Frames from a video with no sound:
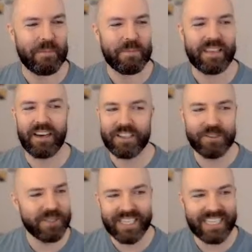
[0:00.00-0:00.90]
Y'all, you
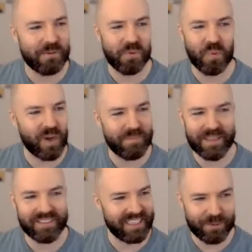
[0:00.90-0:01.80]
only need one
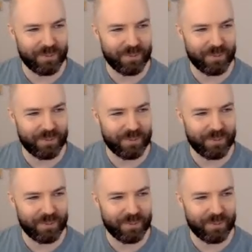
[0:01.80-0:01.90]
mental health